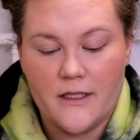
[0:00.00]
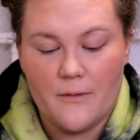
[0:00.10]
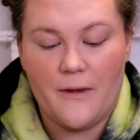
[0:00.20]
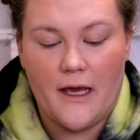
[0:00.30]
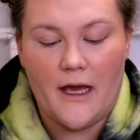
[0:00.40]
to
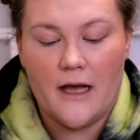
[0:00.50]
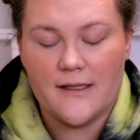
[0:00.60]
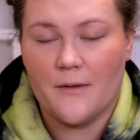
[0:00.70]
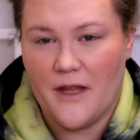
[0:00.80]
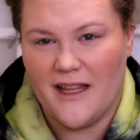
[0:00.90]
be
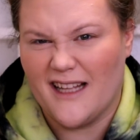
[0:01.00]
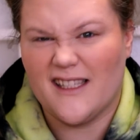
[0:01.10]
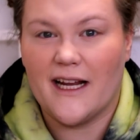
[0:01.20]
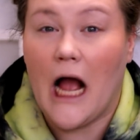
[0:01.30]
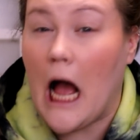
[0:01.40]
something that's
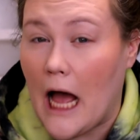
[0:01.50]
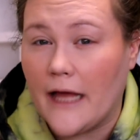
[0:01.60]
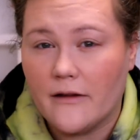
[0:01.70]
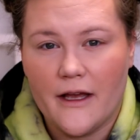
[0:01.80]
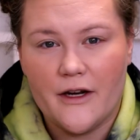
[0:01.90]
like a
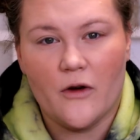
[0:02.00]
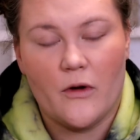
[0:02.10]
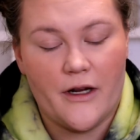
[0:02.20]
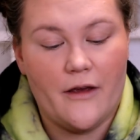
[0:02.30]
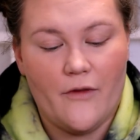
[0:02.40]
highlighter
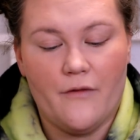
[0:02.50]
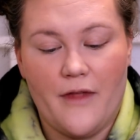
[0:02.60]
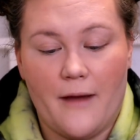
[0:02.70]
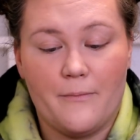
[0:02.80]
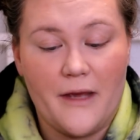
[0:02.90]
or to give off
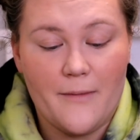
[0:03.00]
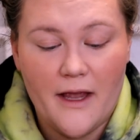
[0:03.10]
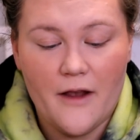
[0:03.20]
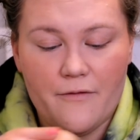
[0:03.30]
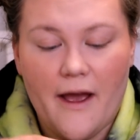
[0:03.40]
that
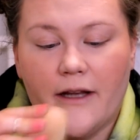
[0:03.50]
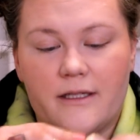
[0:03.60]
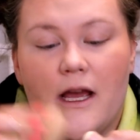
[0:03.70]
beaming effect.